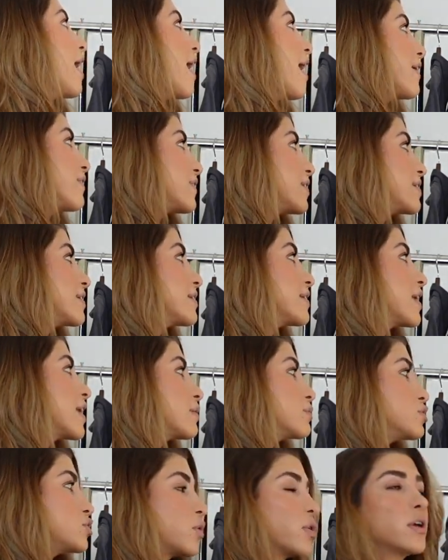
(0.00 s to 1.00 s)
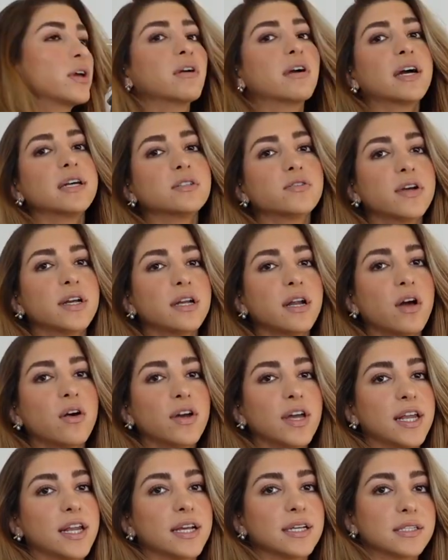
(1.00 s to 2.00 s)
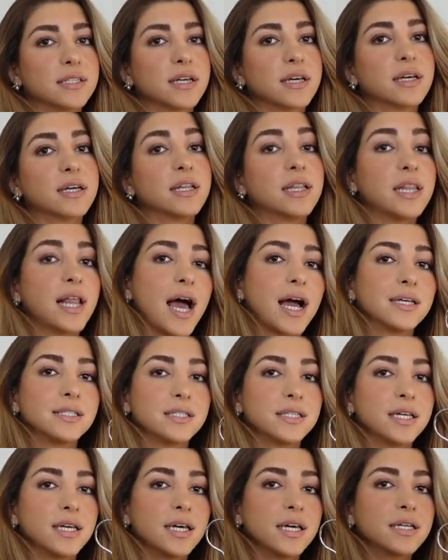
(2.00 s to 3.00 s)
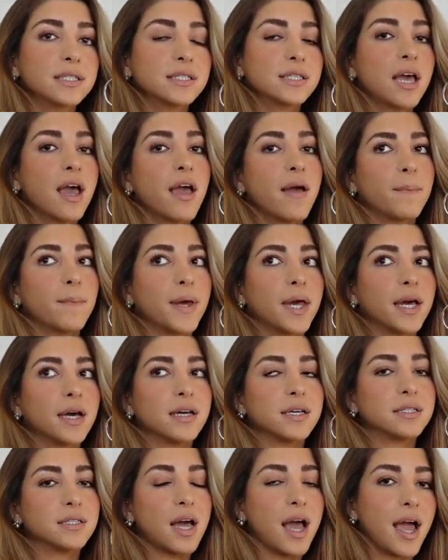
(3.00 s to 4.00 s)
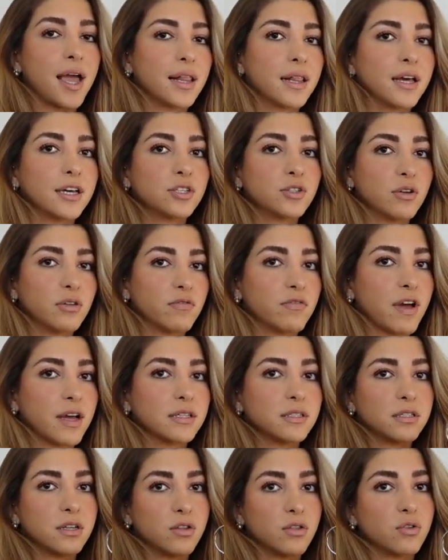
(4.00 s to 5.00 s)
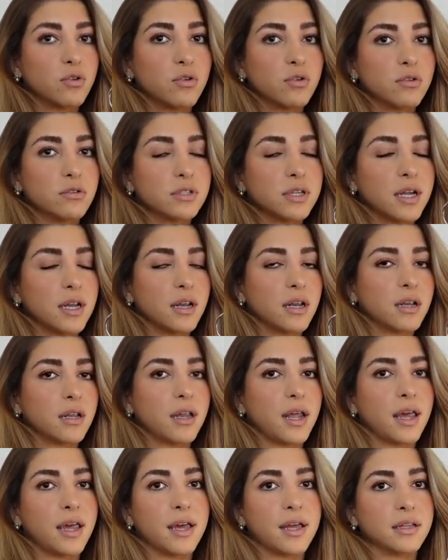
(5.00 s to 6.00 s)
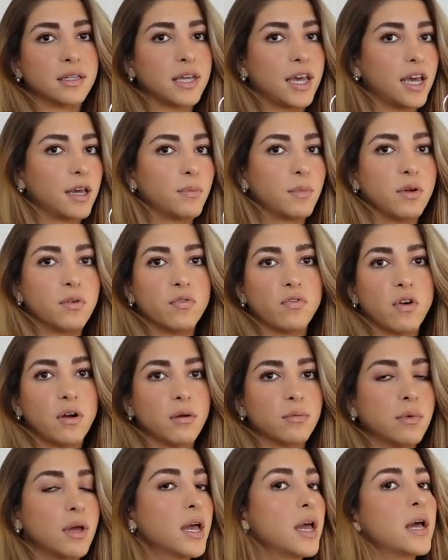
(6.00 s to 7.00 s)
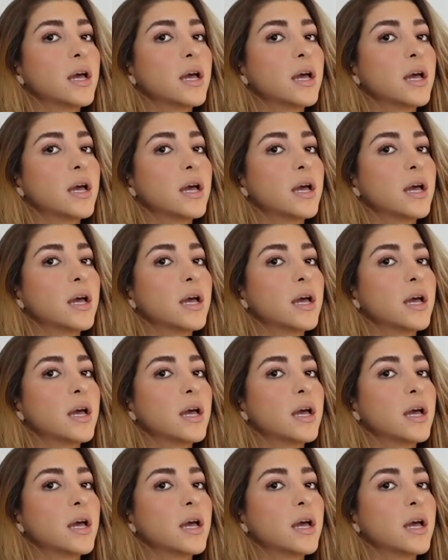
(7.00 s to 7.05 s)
everything that I'm showing you guys right now, it is classics because I like to invest in those, and they can take me from